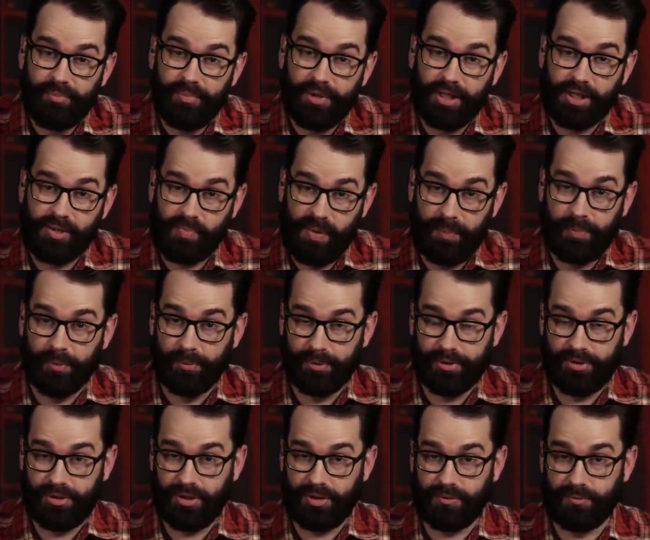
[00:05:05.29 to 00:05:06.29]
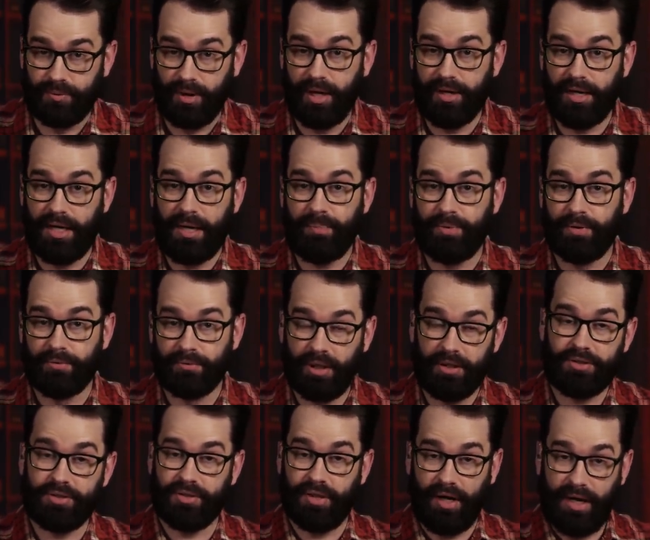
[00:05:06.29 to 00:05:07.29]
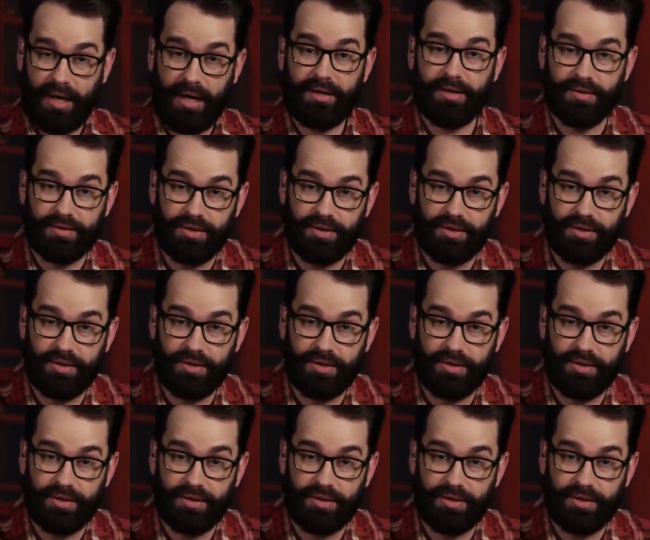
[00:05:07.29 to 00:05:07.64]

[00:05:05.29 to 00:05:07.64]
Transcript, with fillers: because people will just run up and reach their hand